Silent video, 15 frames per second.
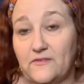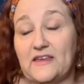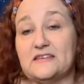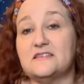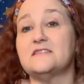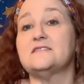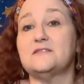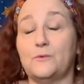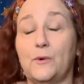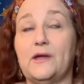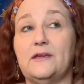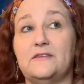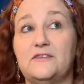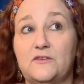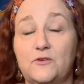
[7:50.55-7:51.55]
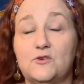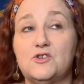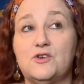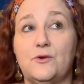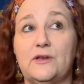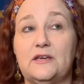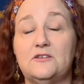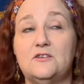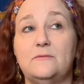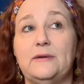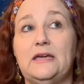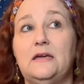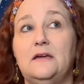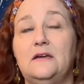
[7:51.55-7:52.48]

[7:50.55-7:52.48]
That's just the way that they're showing it to me.